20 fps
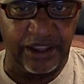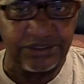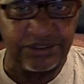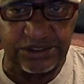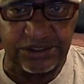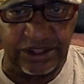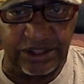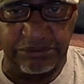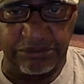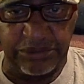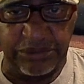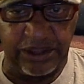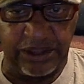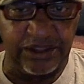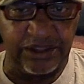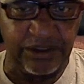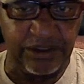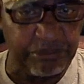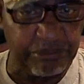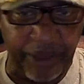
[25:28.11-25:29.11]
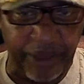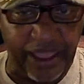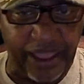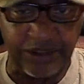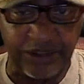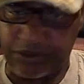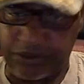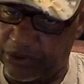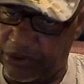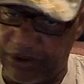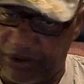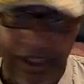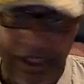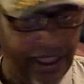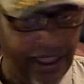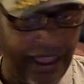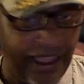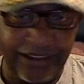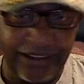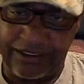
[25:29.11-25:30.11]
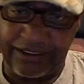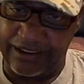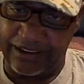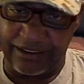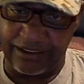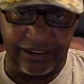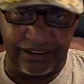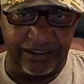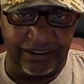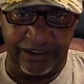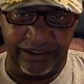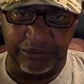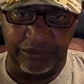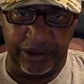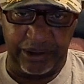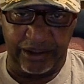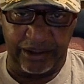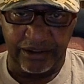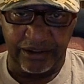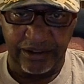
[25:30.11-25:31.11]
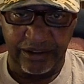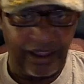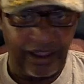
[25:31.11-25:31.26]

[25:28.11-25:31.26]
and send me the password, I can't get in, man.